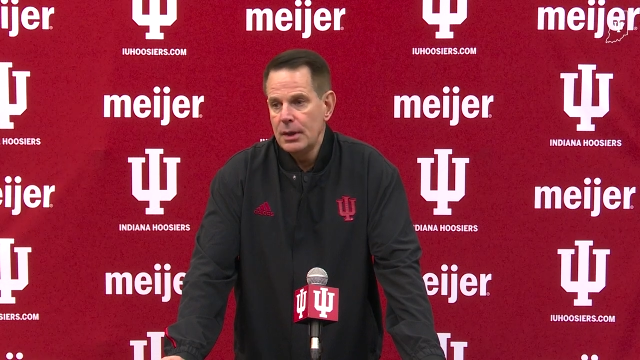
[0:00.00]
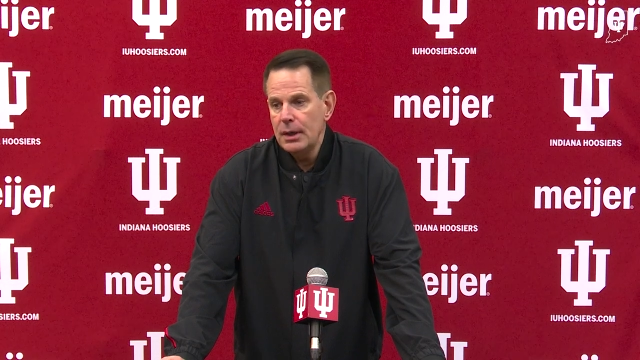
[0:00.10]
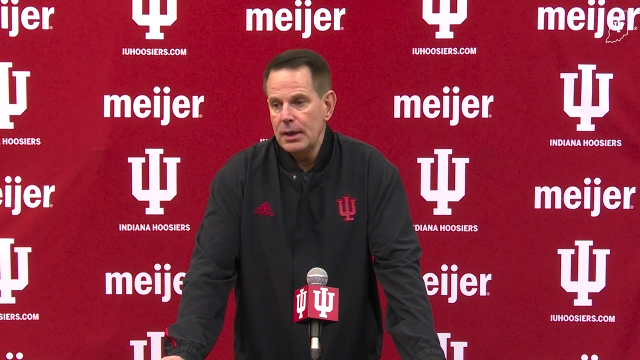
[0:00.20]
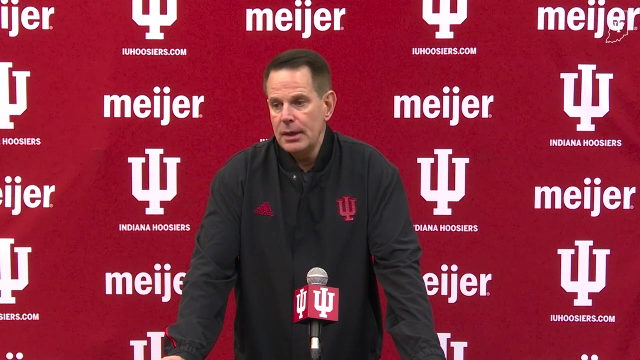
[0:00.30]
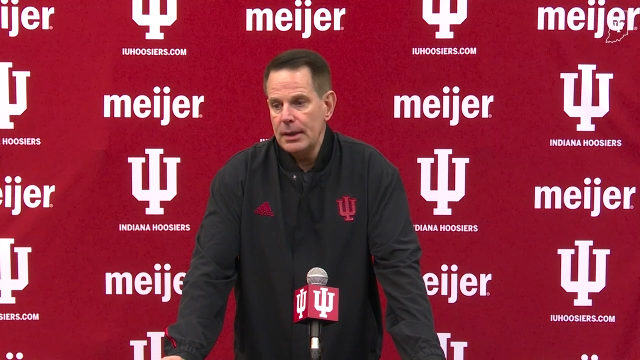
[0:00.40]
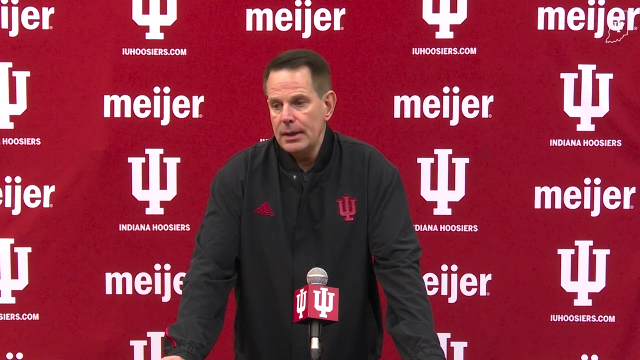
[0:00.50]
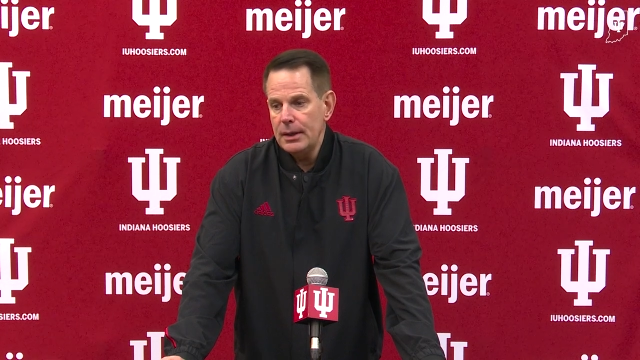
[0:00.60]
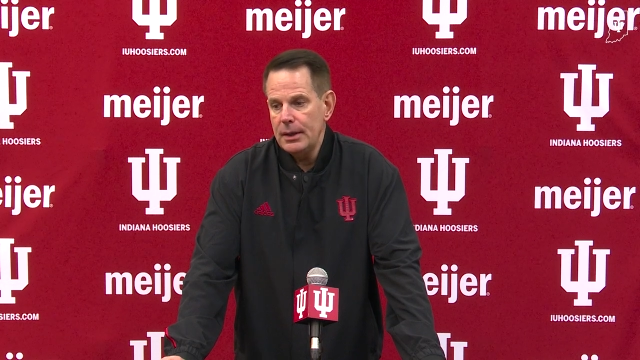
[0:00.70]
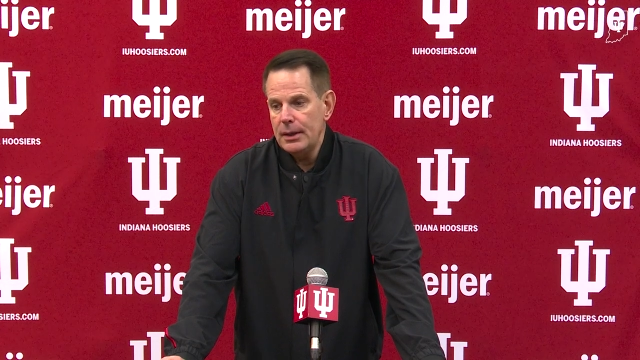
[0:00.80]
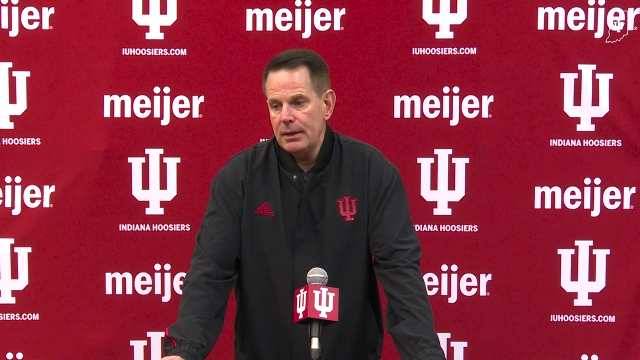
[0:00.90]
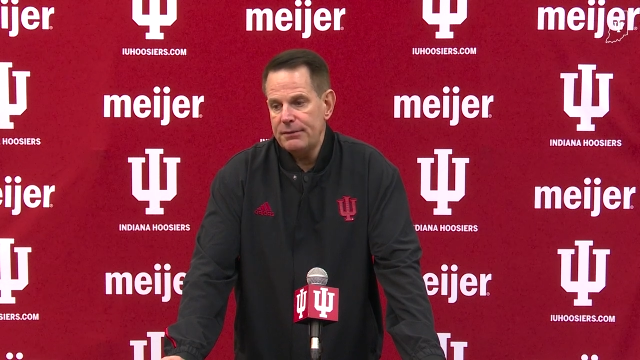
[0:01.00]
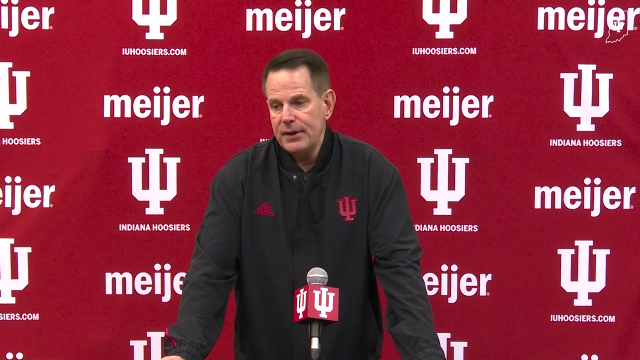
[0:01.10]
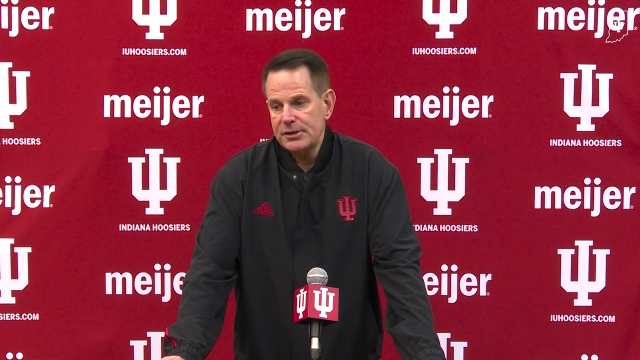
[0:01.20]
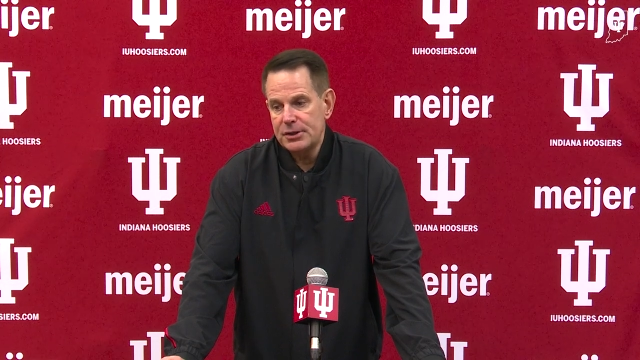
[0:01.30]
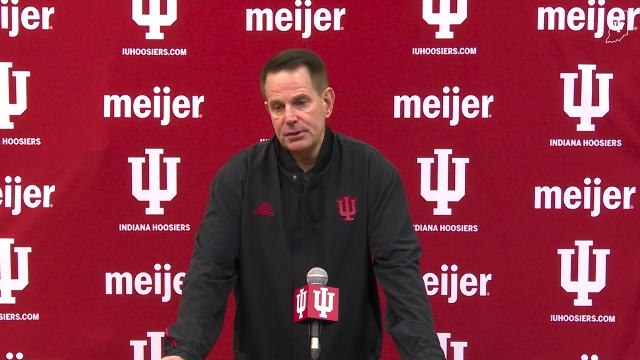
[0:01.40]
Uh,
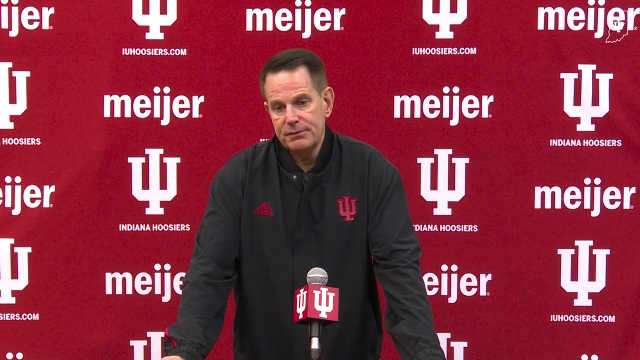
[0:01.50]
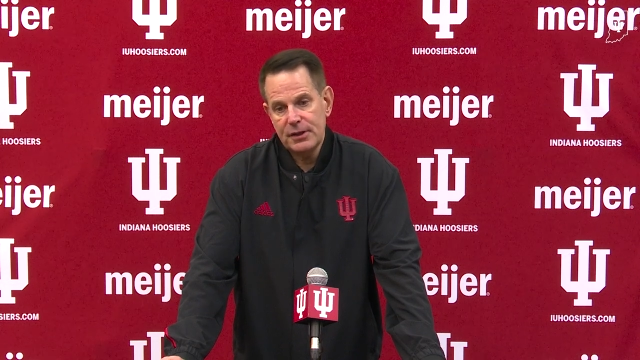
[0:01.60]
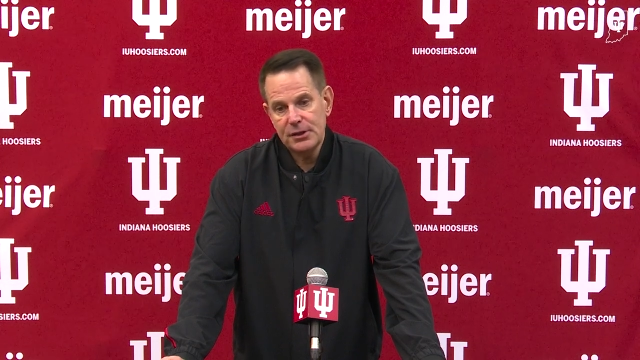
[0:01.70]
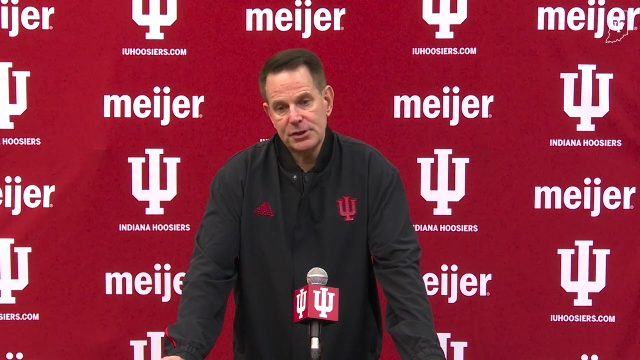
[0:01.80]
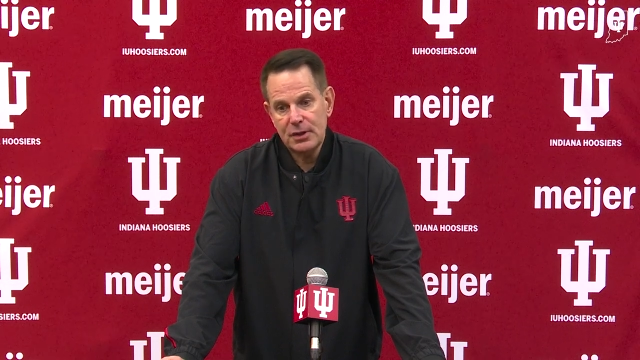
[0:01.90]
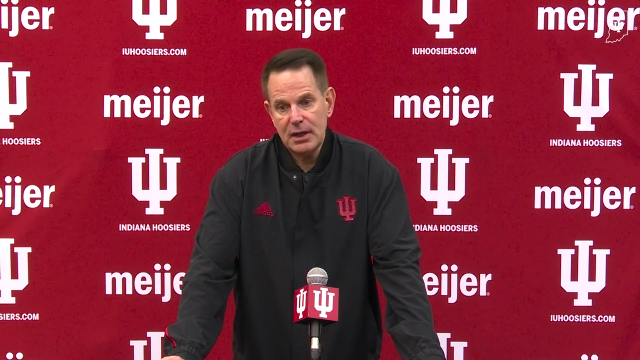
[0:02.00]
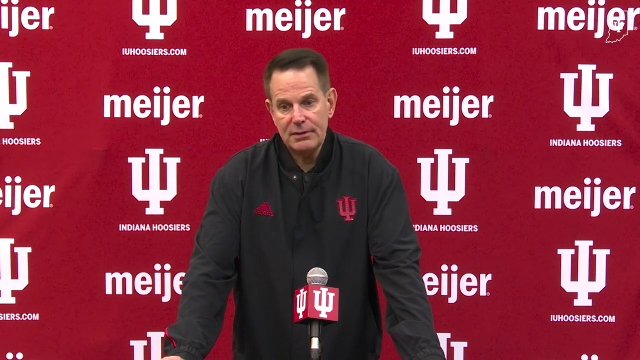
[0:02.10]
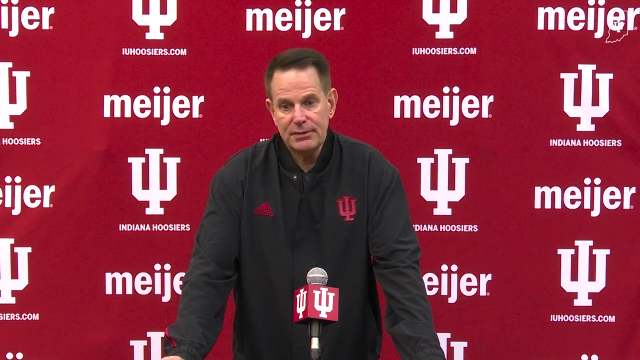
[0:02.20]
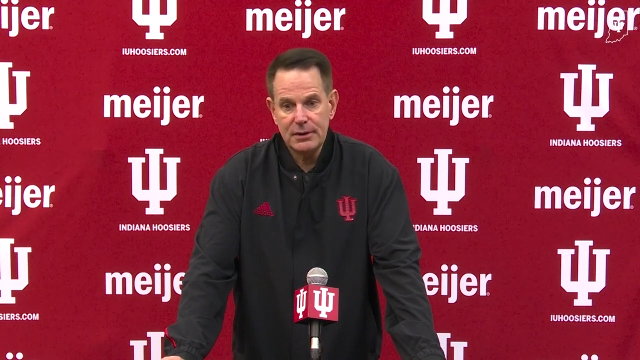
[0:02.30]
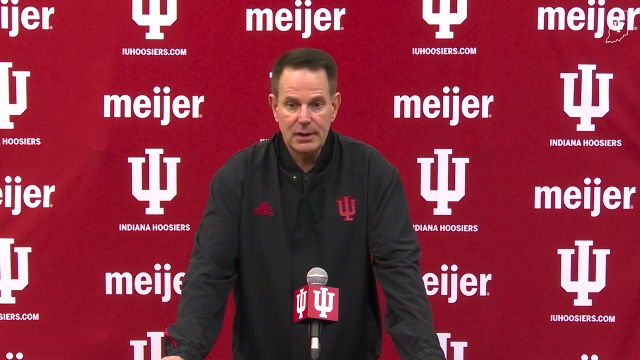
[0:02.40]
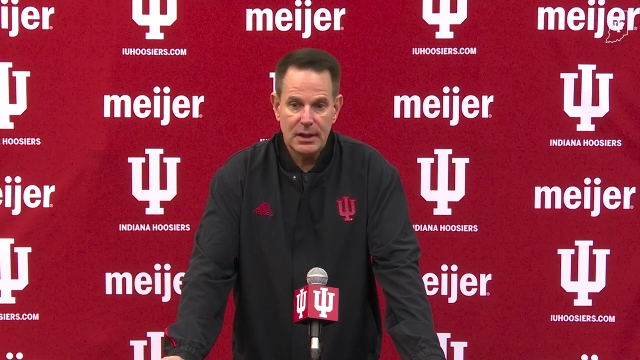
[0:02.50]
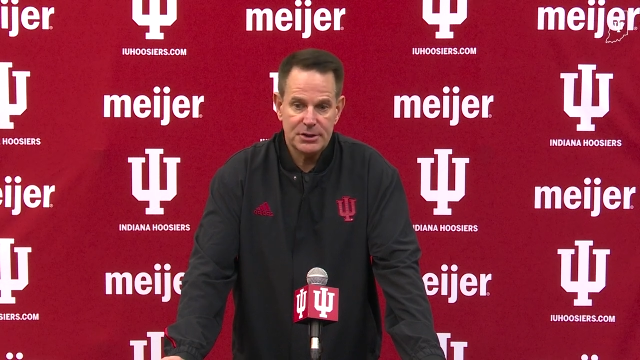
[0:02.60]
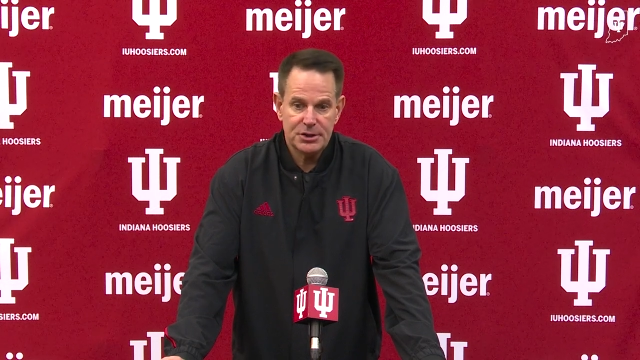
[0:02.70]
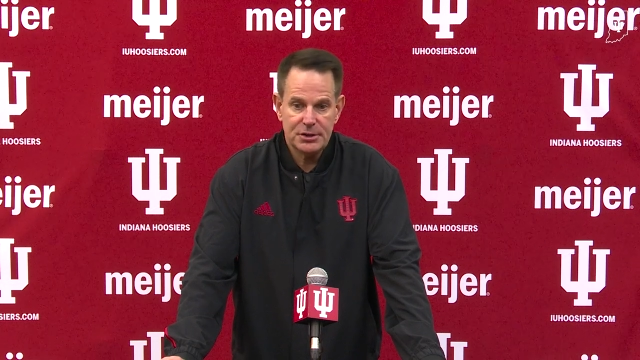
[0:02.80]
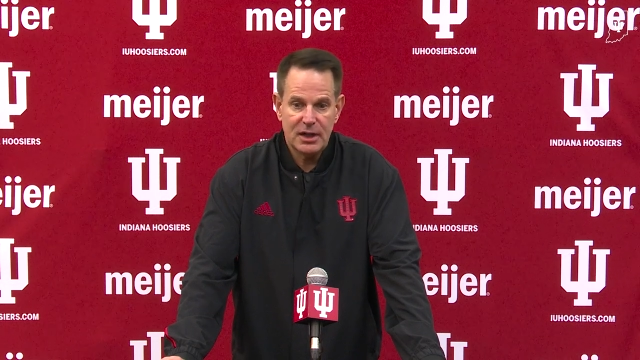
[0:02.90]
offense, good first drive, good
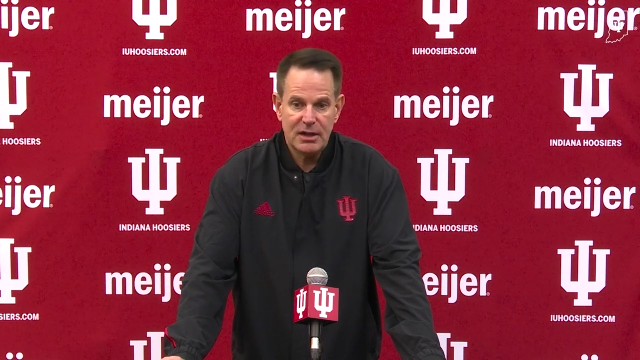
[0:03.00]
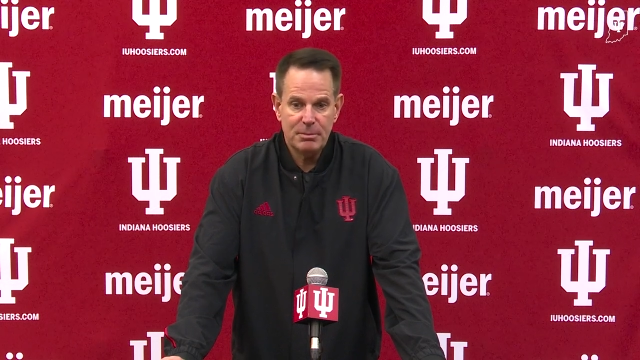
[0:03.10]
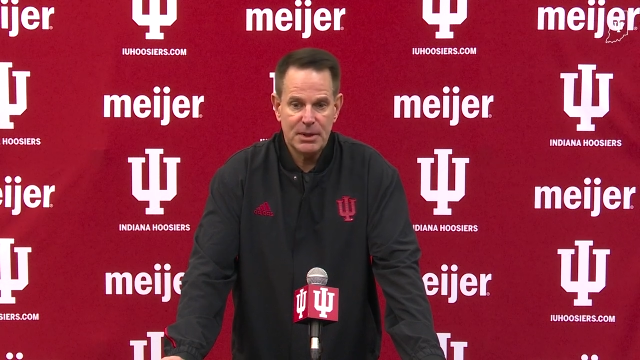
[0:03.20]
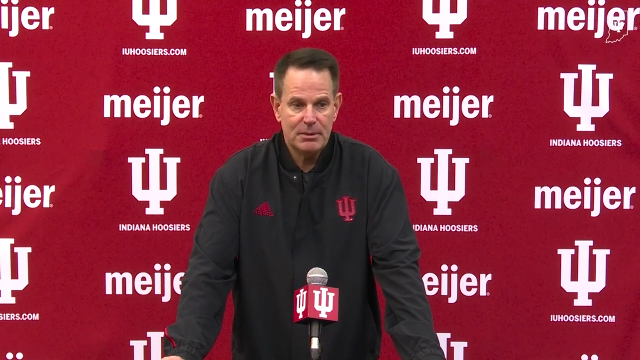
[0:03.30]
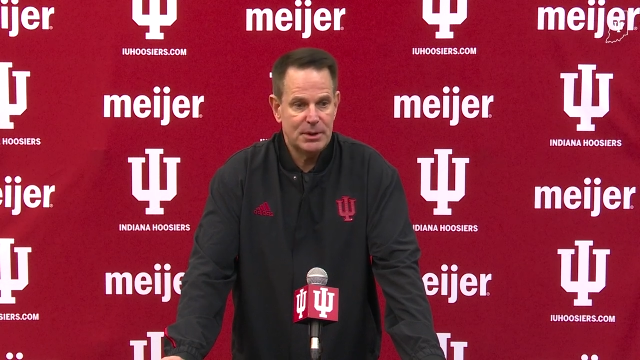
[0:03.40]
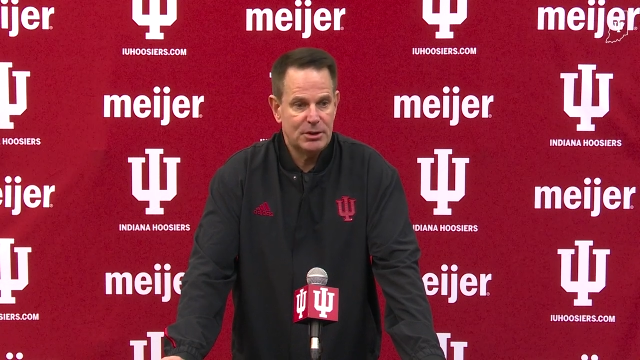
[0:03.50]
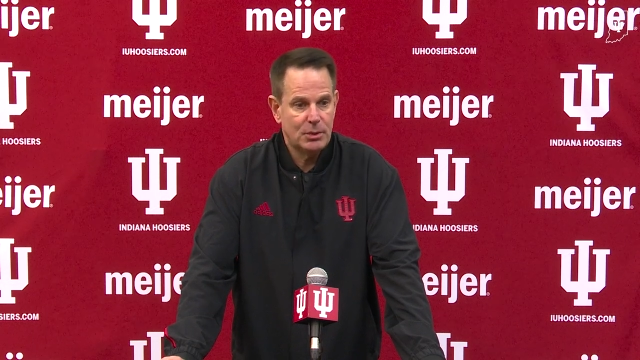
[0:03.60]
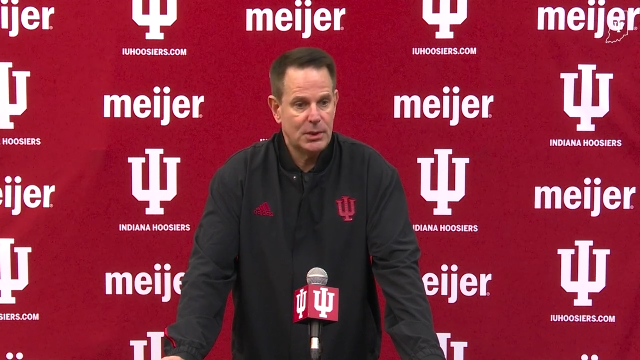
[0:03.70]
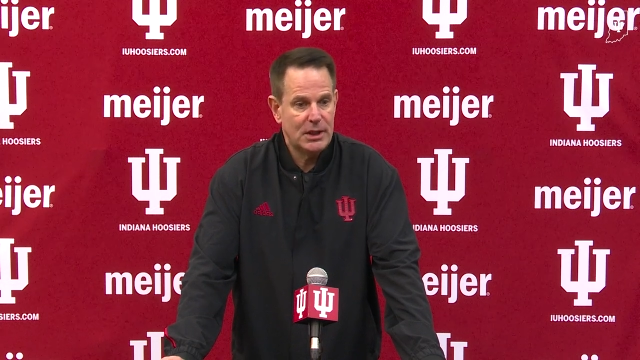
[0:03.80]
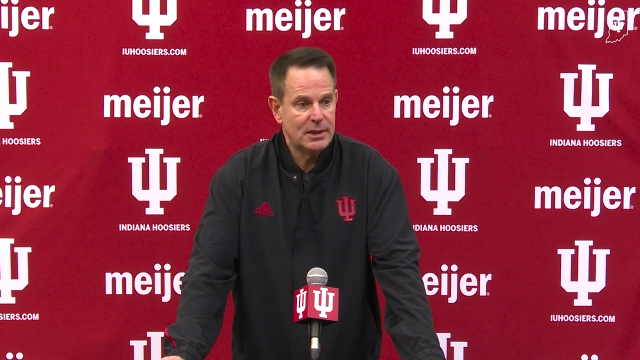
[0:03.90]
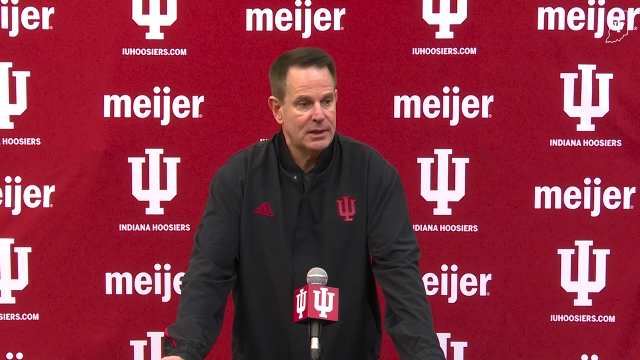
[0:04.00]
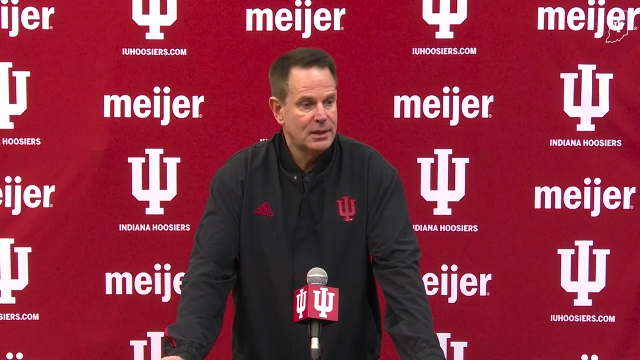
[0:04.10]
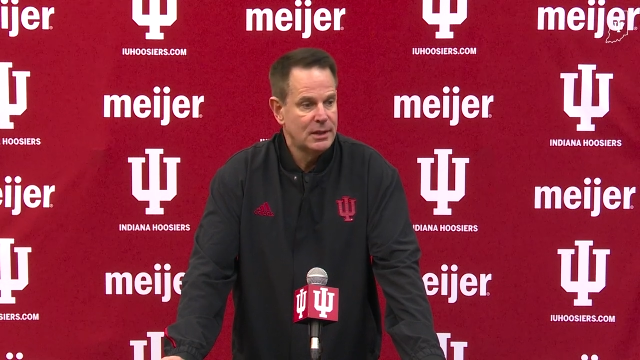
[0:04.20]
last drive, but in between,